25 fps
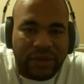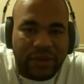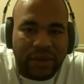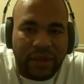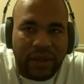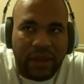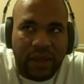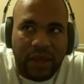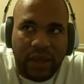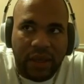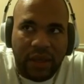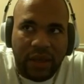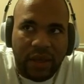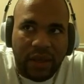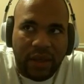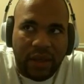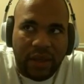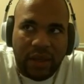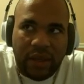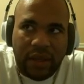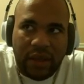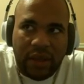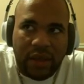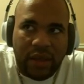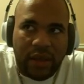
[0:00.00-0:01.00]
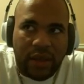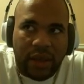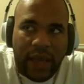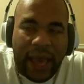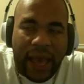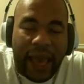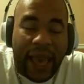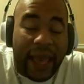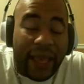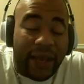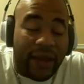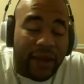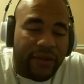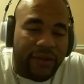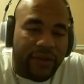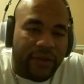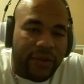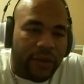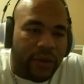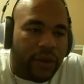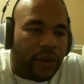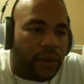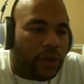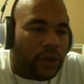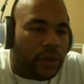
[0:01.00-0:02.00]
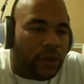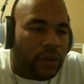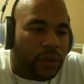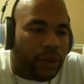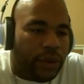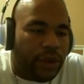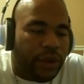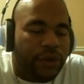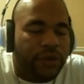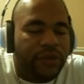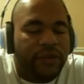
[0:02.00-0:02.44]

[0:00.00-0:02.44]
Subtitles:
just handed to you.